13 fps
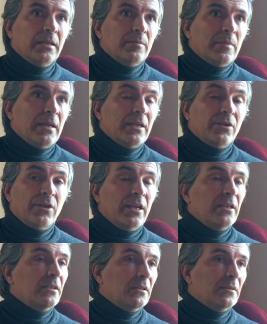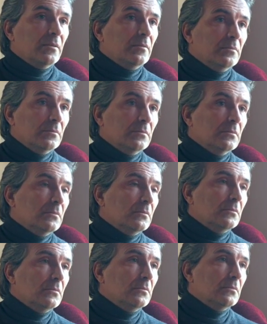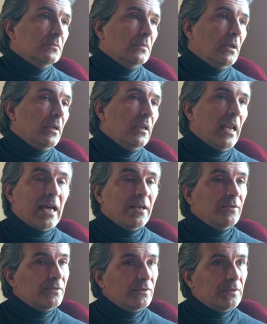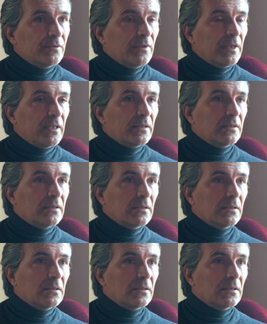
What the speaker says: might create a life that